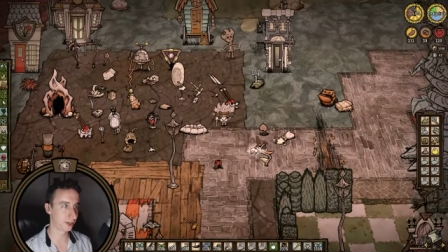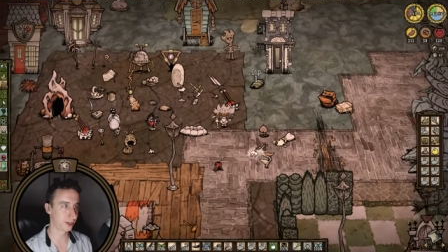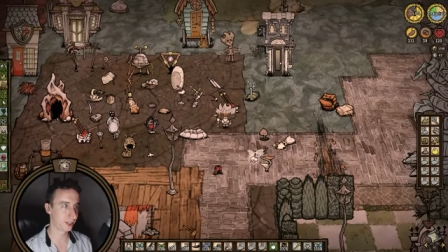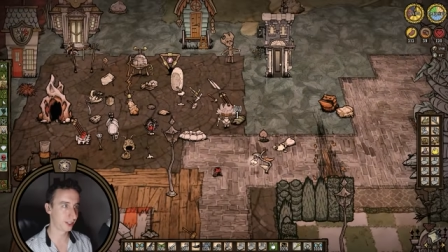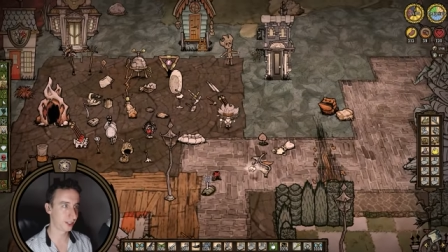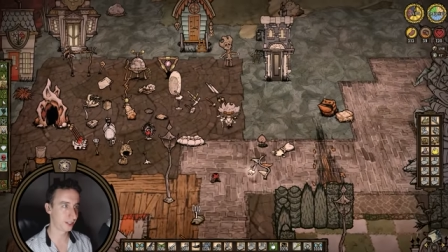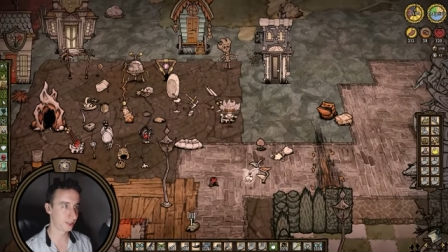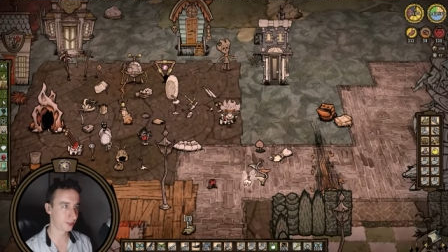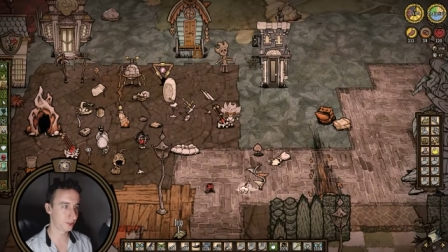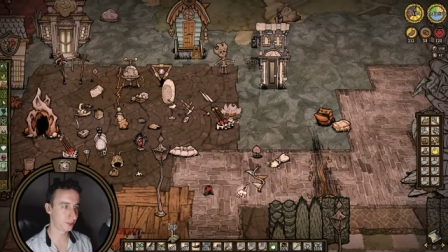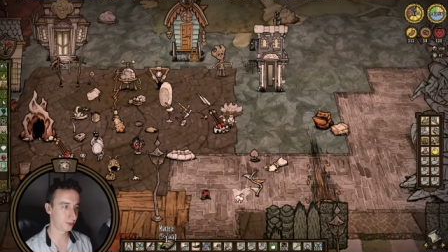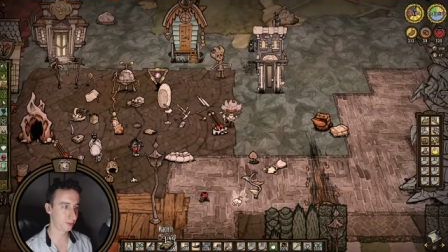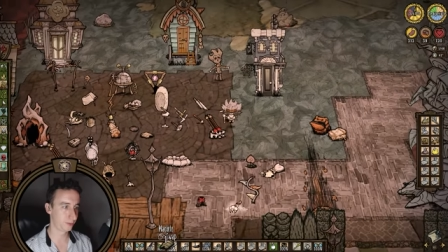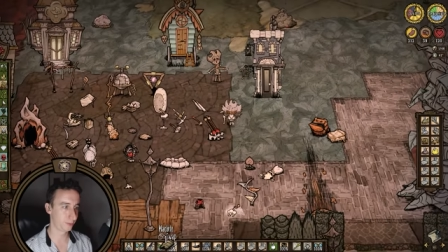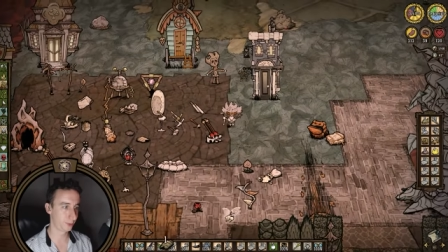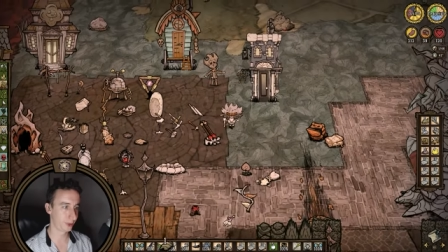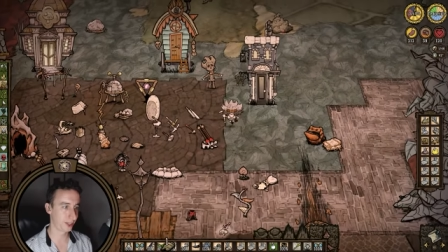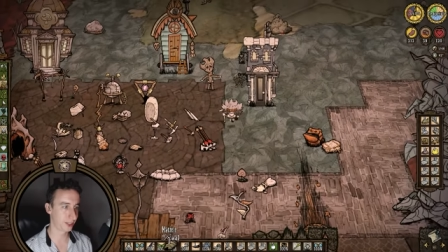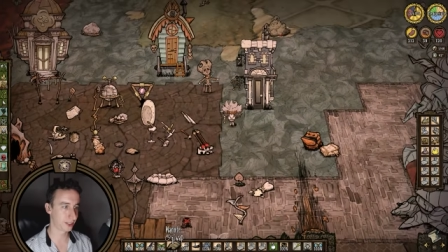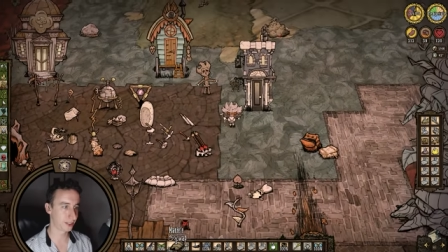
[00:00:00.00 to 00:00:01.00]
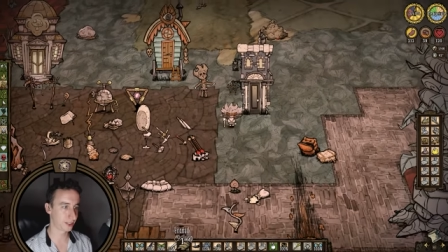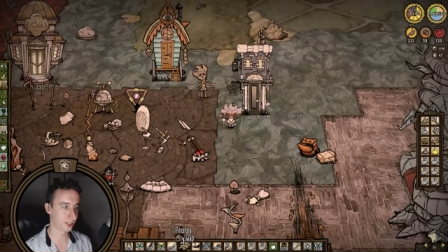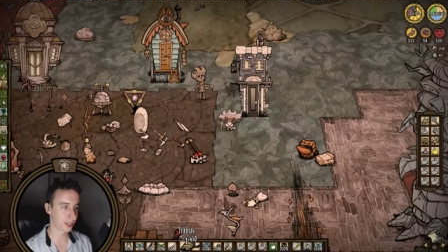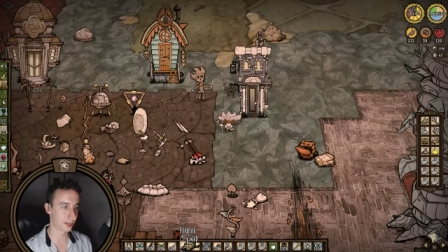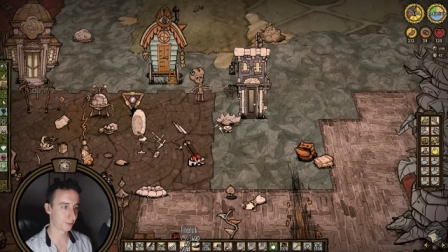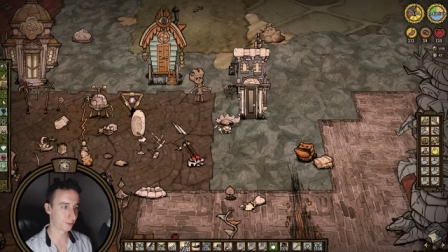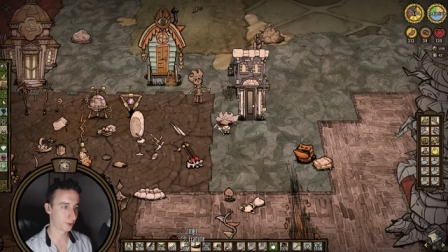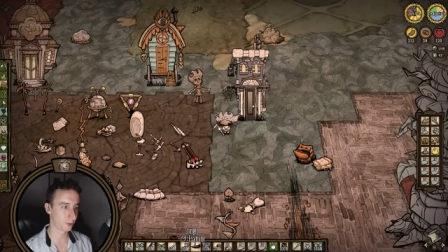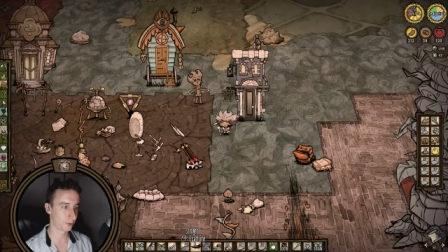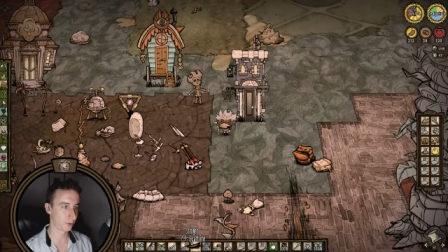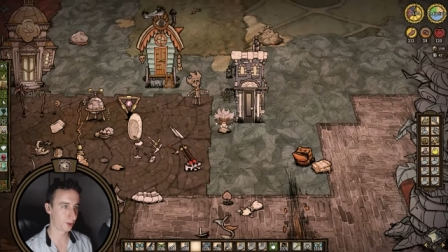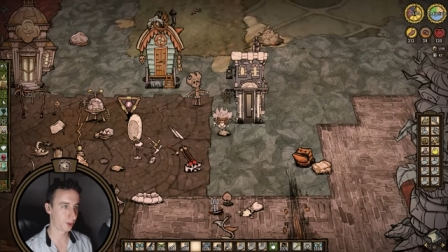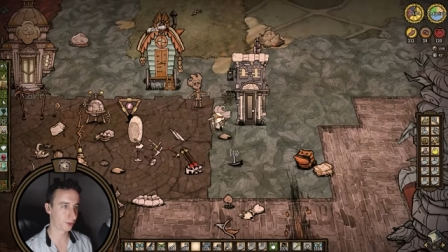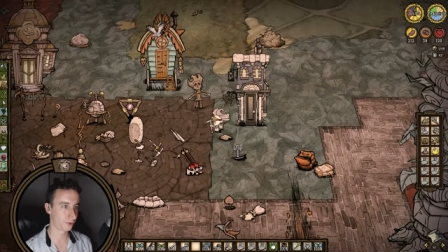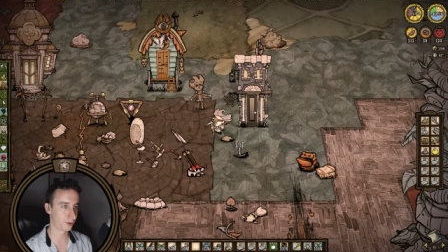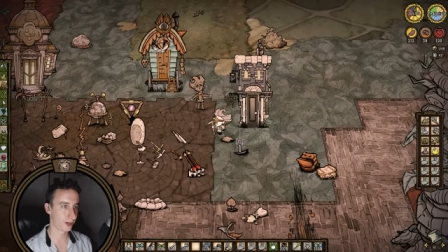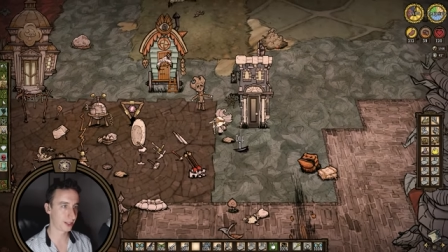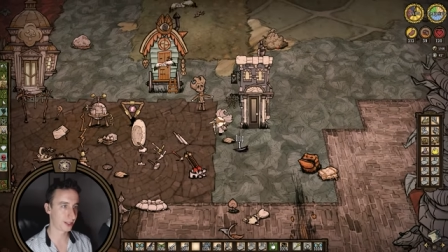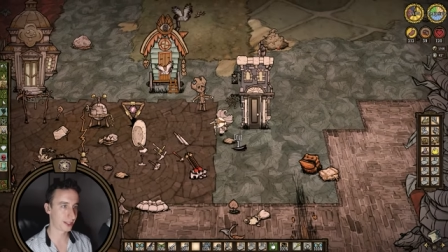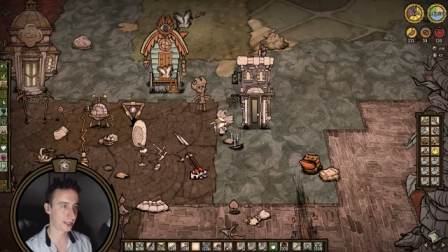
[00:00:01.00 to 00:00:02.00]
oddity store because I'm just going
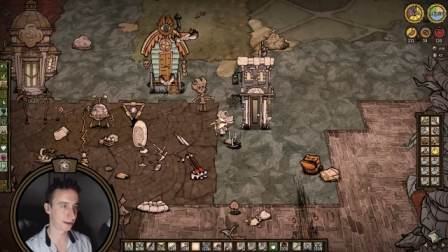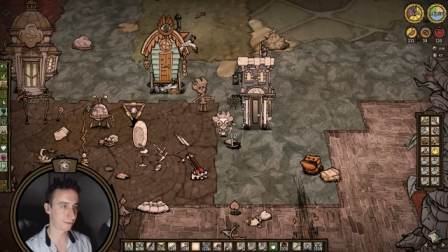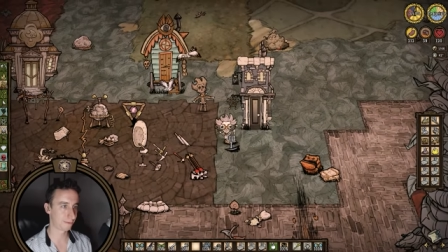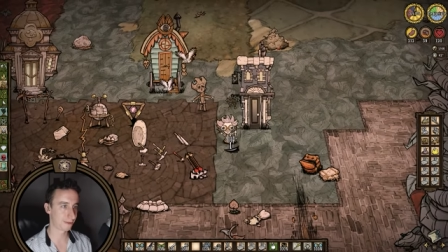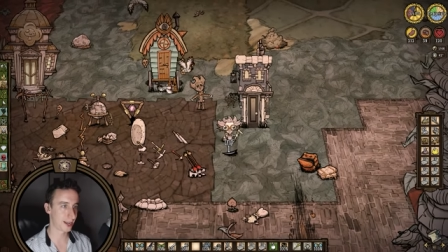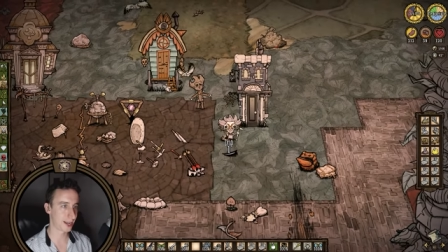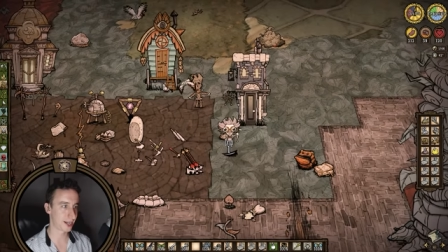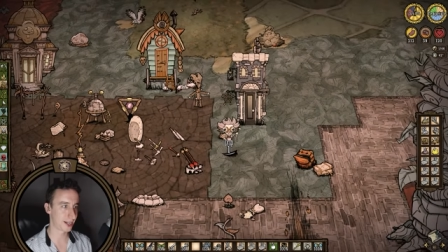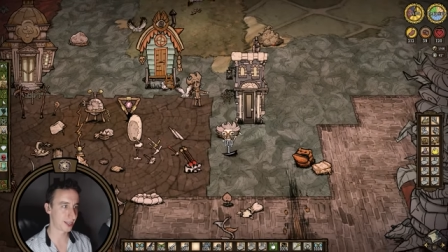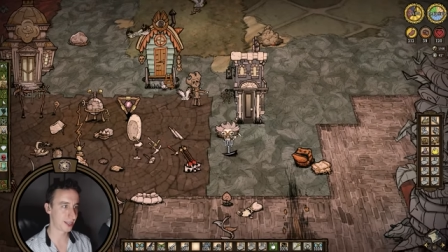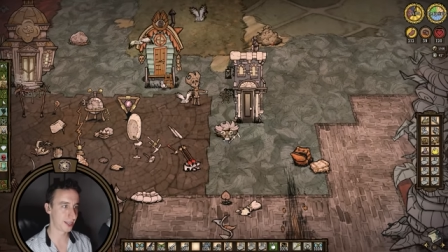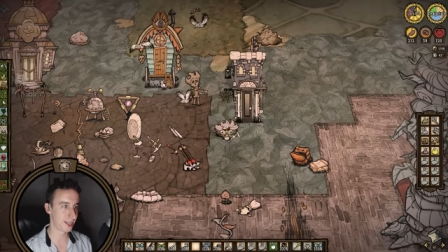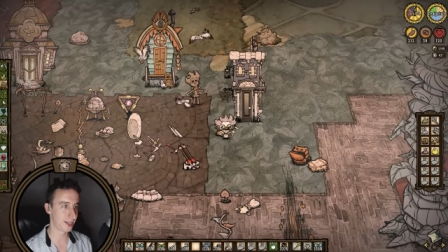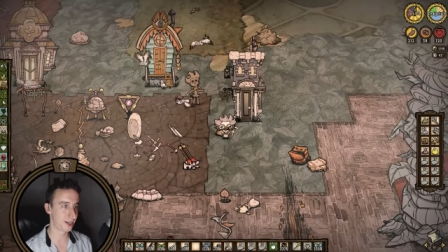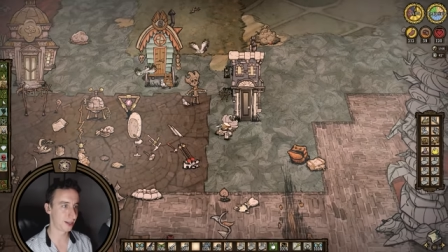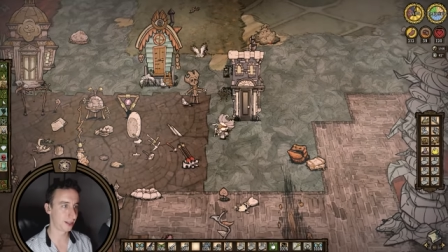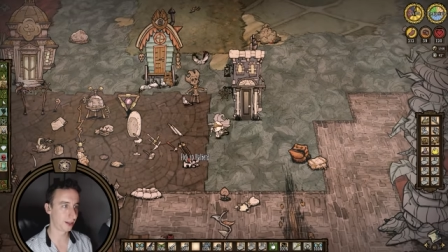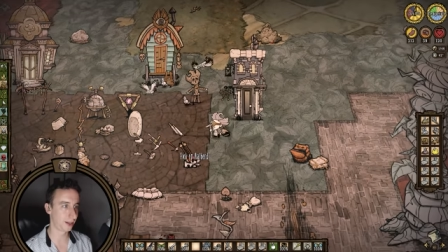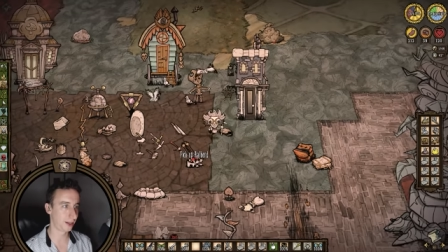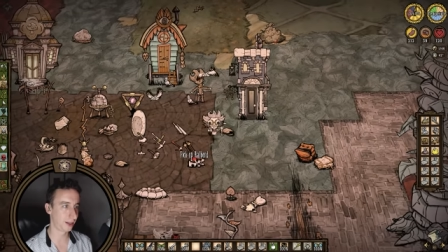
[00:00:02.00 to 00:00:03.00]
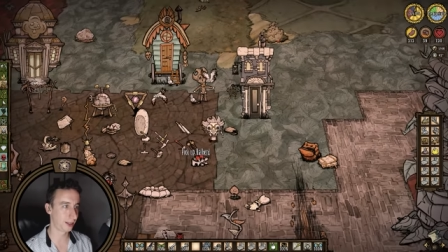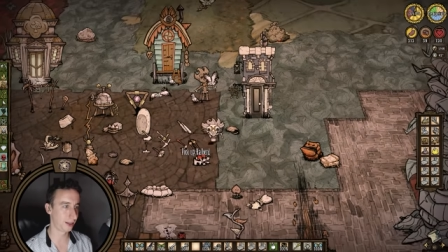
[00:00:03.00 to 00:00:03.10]
to trade that right in.